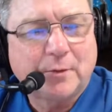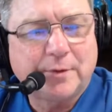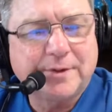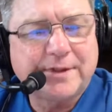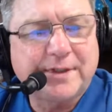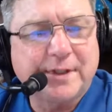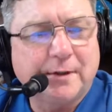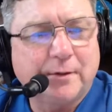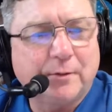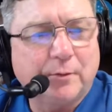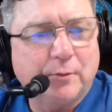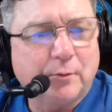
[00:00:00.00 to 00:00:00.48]
What's
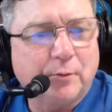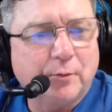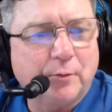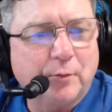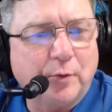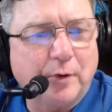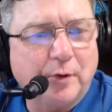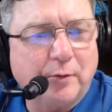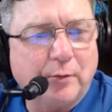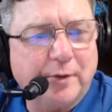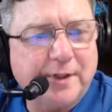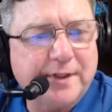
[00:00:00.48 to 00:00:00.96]
it?
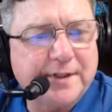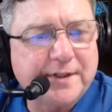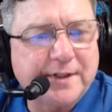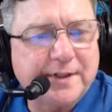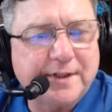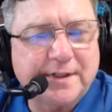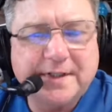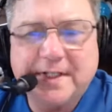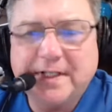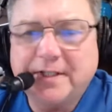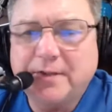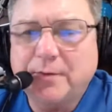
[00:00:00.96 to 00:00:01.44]
What is a
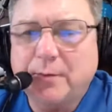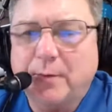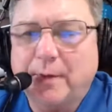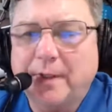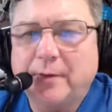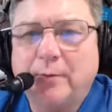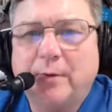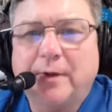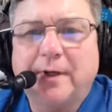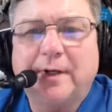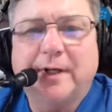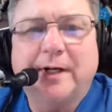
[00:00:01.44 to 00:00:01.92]

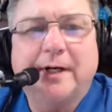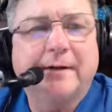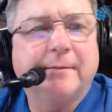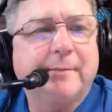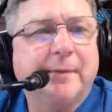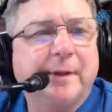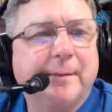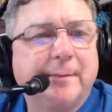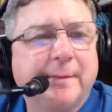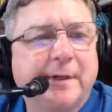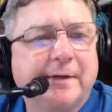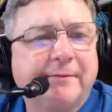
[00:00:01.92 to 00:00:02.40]
C-21?
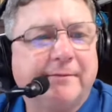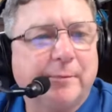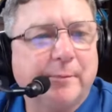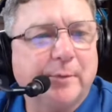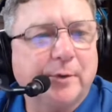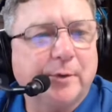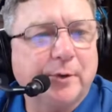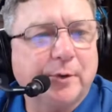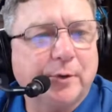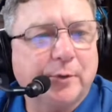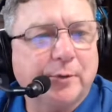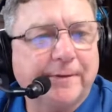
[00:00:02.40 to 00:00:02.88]
I'm not
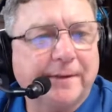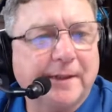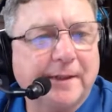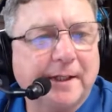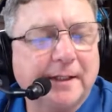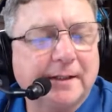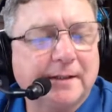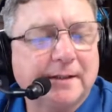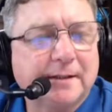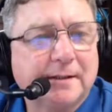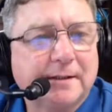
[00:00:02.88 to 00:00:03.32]
familiar with that.